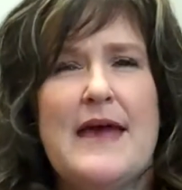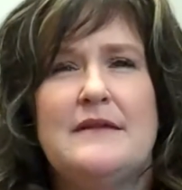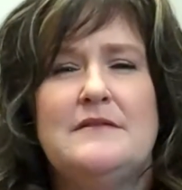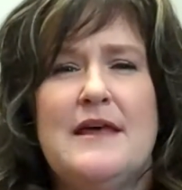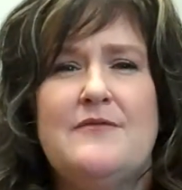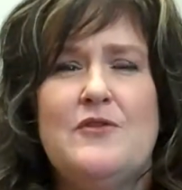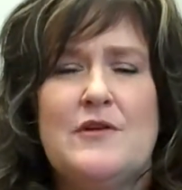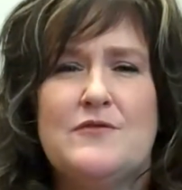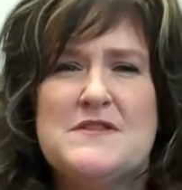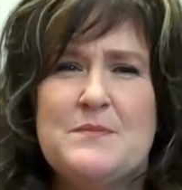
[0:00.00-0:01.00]
at a
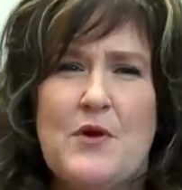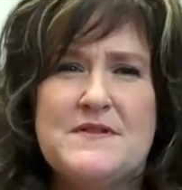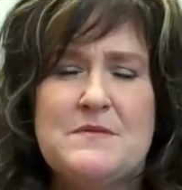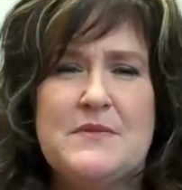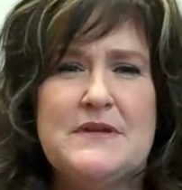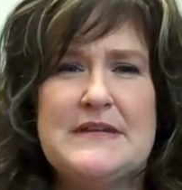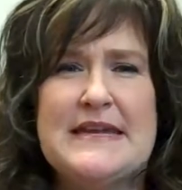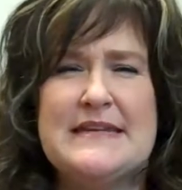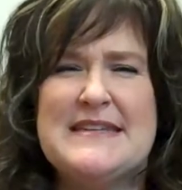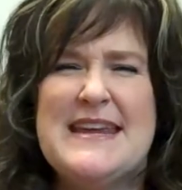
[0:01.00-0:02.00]
level of
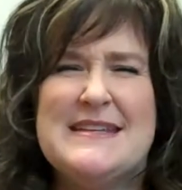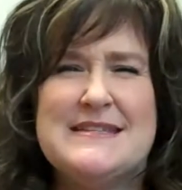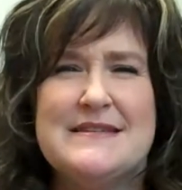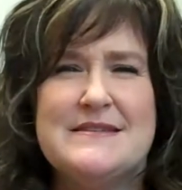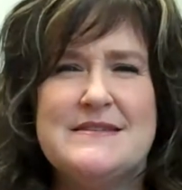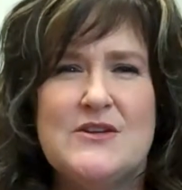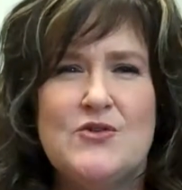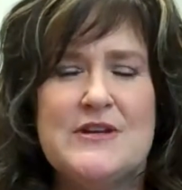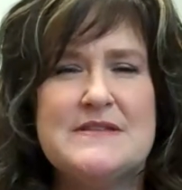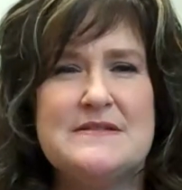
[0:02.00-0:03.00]
responsibility, and takes it
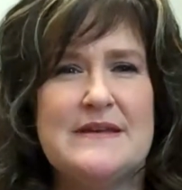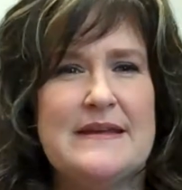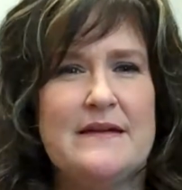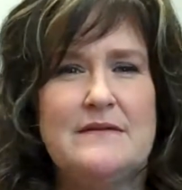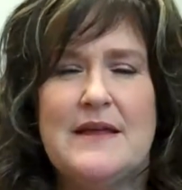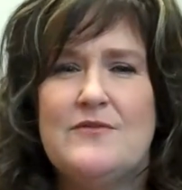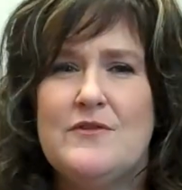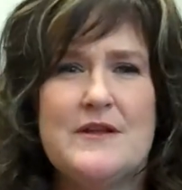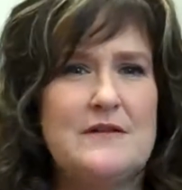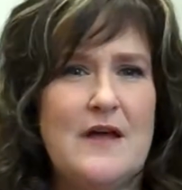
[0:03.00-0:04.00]
seriously at a
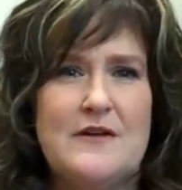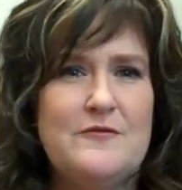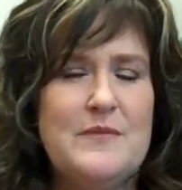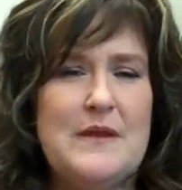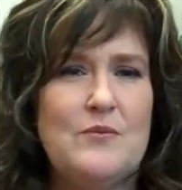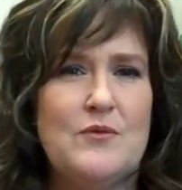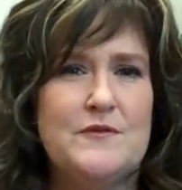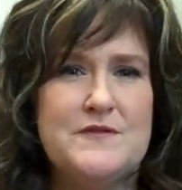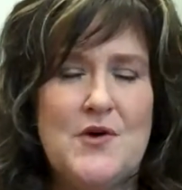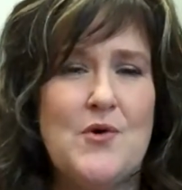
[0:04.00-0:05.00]
level that a lot of
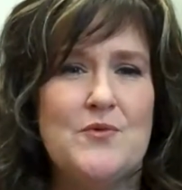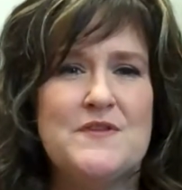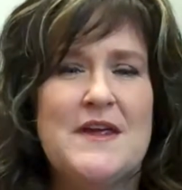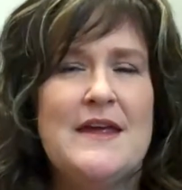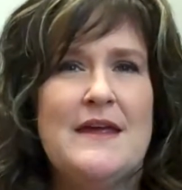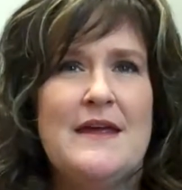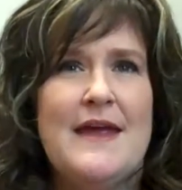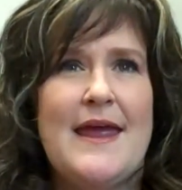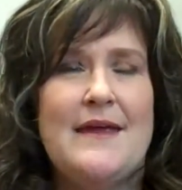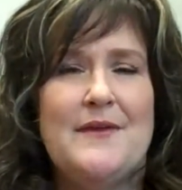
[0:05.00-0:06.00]
people don't.
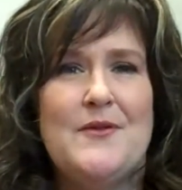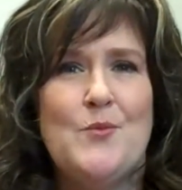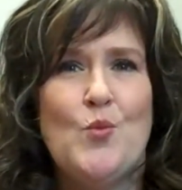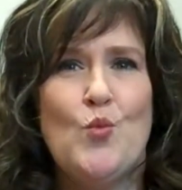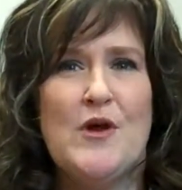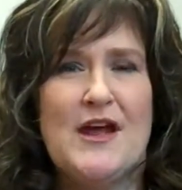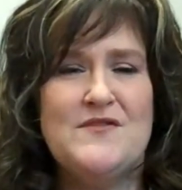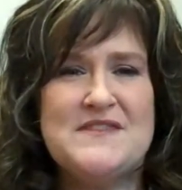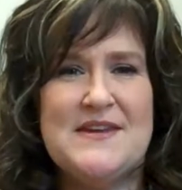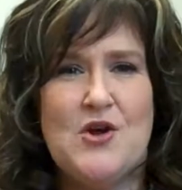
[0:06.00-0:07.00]
And what
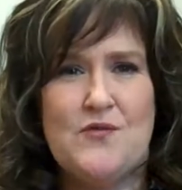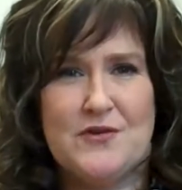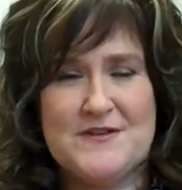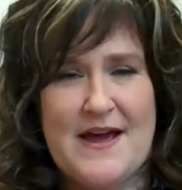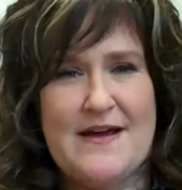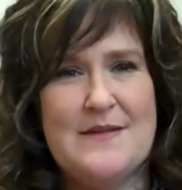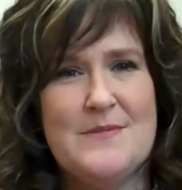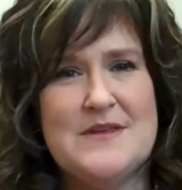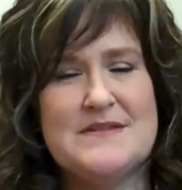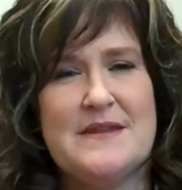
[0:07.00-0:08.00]
I've seen over
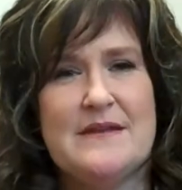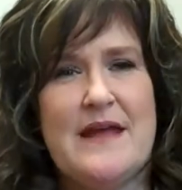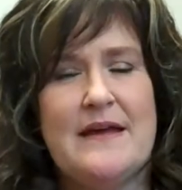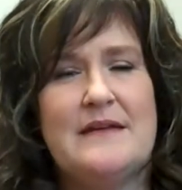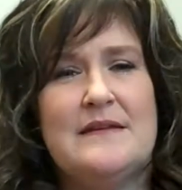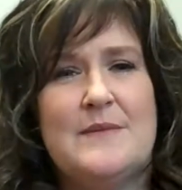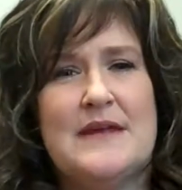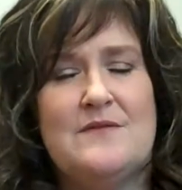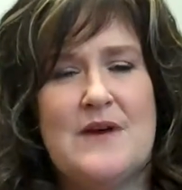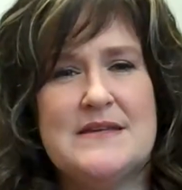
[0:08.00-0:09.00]
time is that
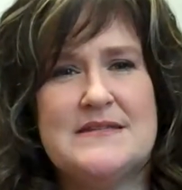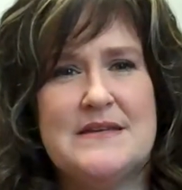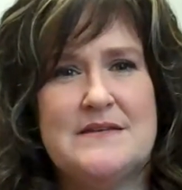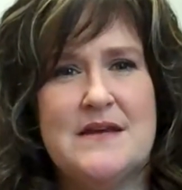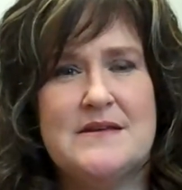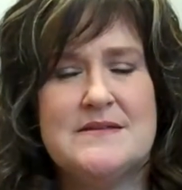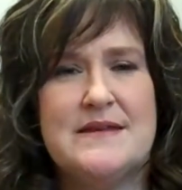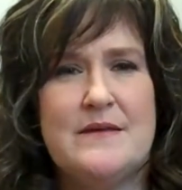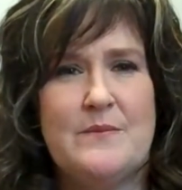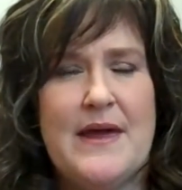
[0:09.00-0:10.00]
academic advising
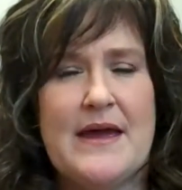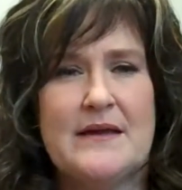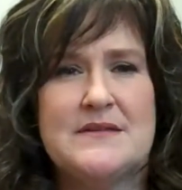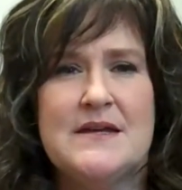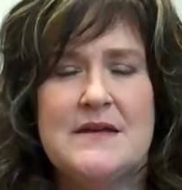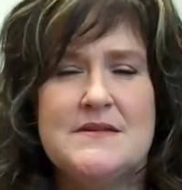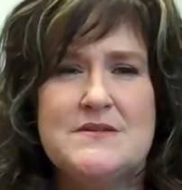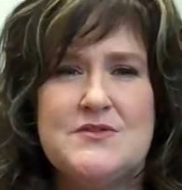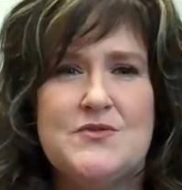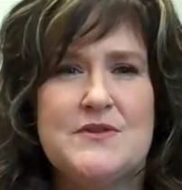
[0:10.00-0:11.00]
does impact
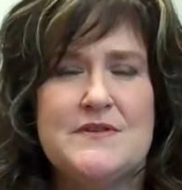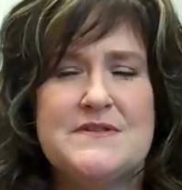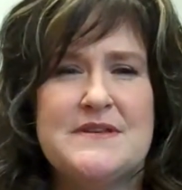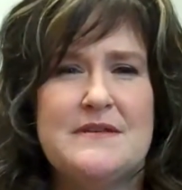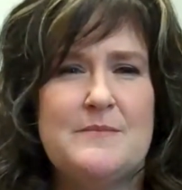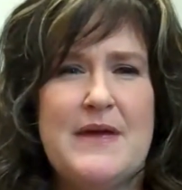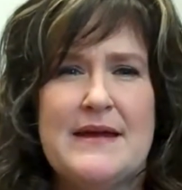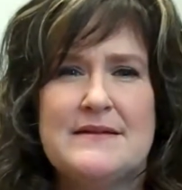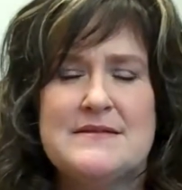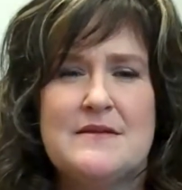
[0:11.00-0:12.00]
students. It
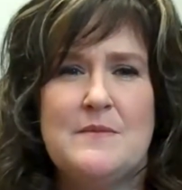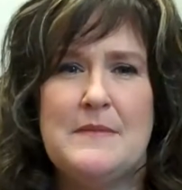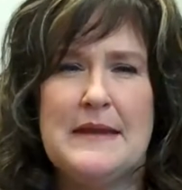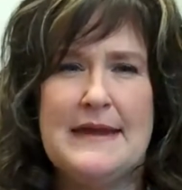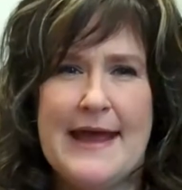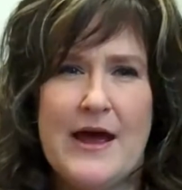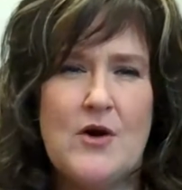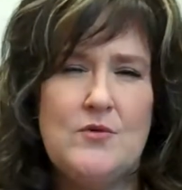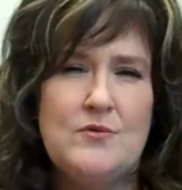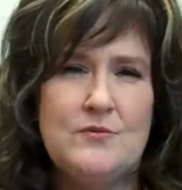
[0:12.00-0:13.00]
impacts them
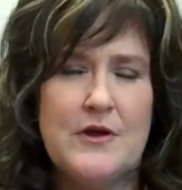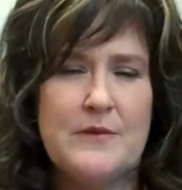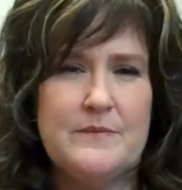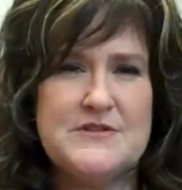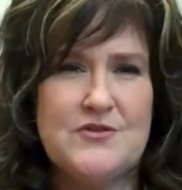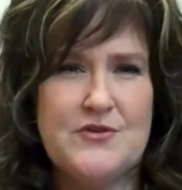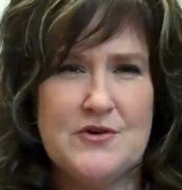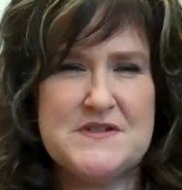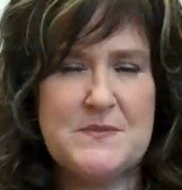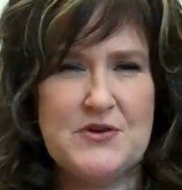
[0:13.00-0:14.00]
now, during
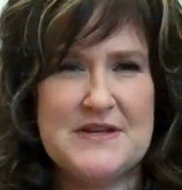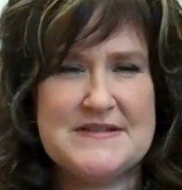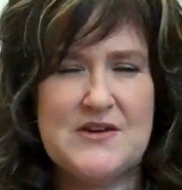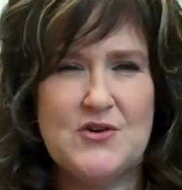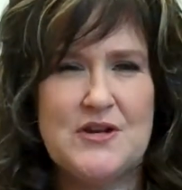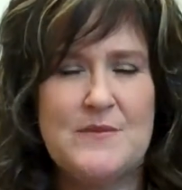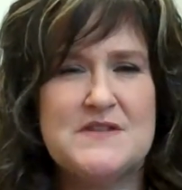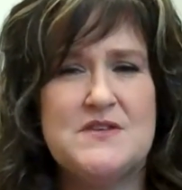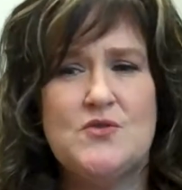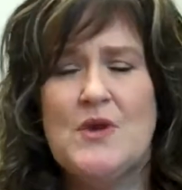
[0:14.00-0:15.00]
their experience here at
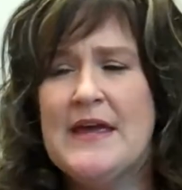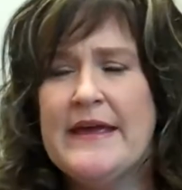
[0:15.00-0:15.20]
MSU,